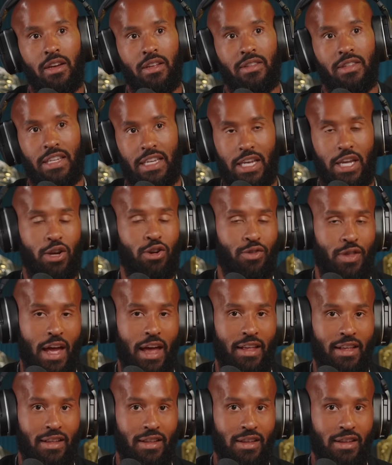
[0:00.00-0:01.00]
To hear
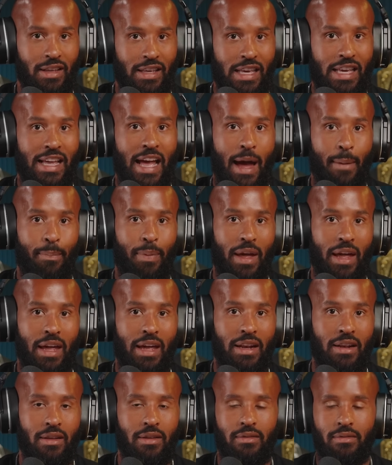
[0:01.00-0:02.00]
that he got
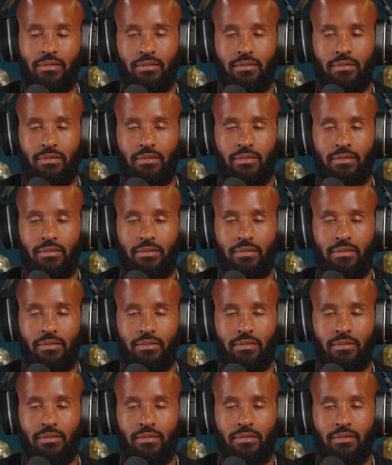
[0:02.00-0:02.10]
paid,